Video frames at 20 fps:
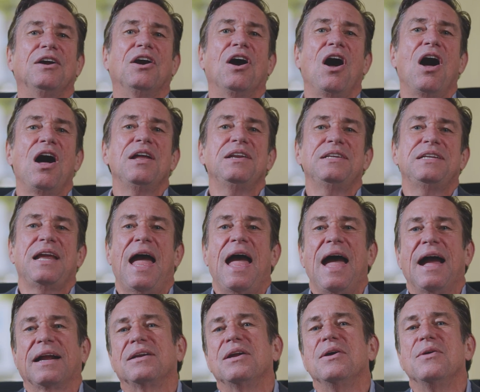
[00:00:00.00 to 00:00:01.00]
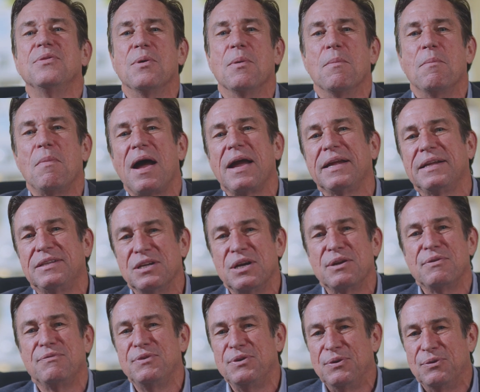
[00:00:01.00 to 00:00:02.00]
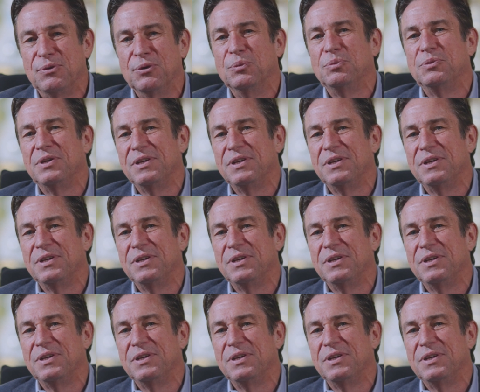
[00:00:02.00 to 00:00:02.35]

contact the Mike Dunfee Group